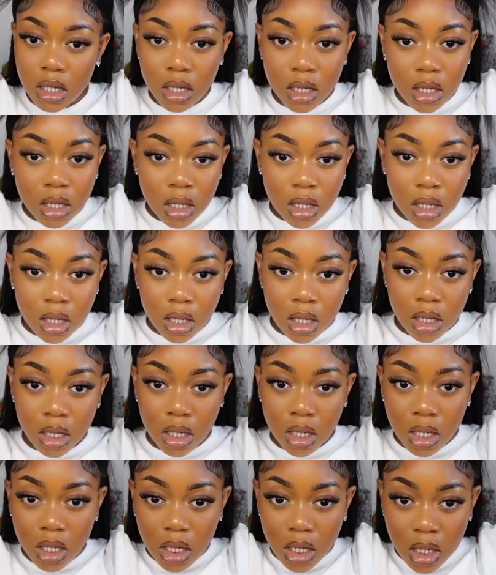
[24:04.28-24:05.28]

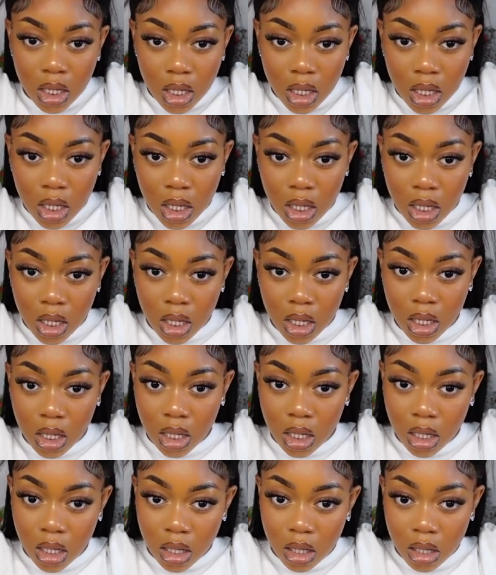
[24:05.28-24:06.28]

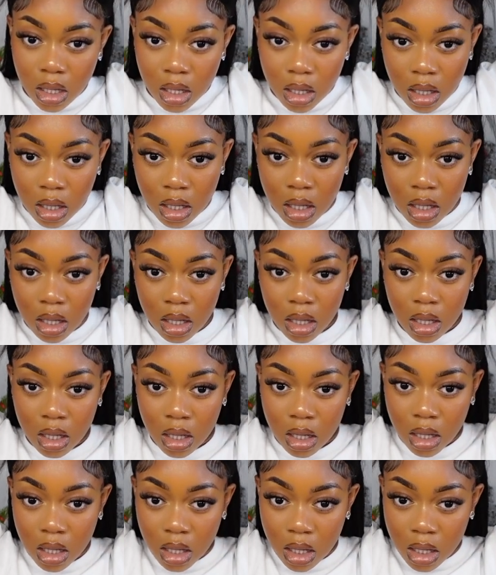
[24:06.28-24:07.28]

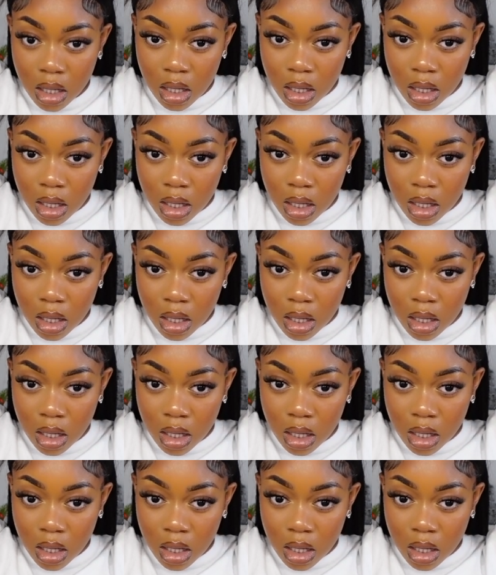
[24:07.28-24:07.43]
No one is speaking in this clip.